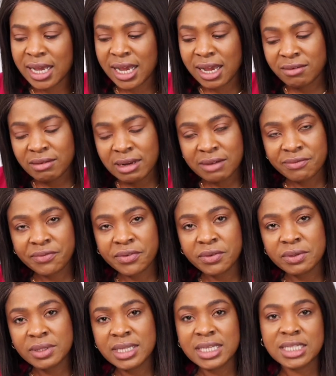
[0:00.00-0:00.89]
I've learned a
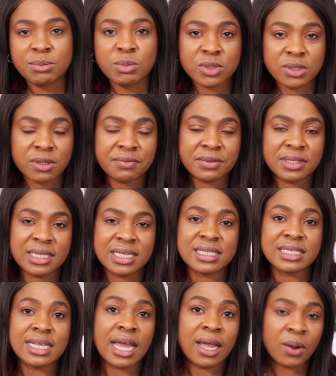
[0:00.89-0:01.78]
few things. Most of the
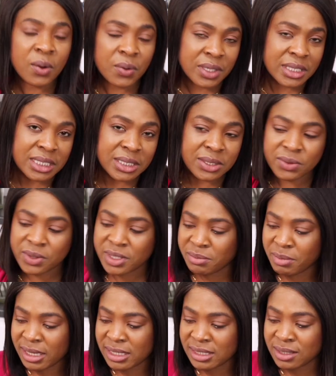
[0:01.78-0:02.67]
things I already know
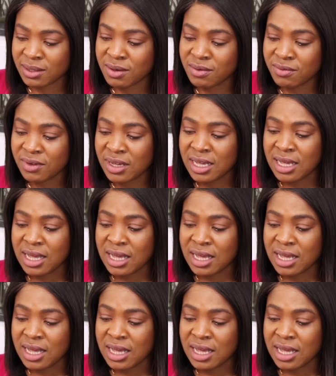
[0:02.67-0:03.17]
it myself,